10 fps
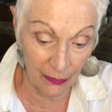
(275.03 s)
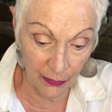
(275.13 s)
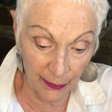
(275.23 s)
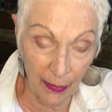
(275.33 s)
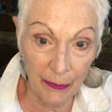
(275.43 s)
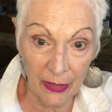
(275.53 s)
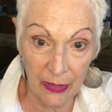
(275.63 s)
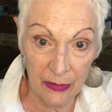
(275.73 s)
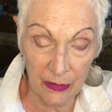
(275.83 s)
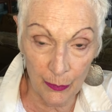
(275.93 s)

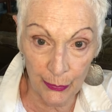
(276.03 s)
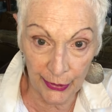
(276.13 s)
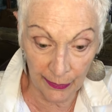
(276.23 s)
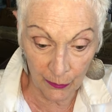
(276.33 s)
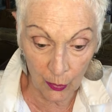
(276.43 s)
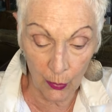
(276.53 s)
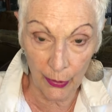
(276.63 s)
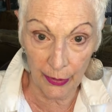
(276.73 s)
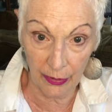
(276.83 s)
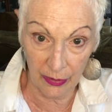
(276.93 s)
Republican Supreme
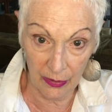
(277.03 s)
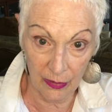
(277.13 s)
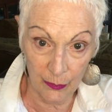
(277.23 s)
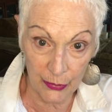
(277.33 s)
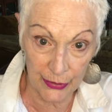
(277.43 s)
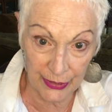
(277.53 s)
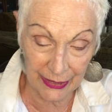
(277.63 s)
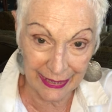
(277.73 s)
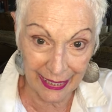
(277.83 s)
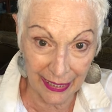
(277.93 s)
Court
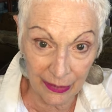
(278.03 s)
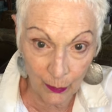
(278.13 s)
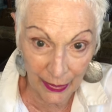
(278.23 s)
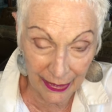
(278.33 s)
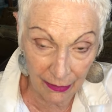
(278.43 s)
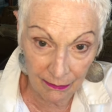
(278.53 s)
person anyway.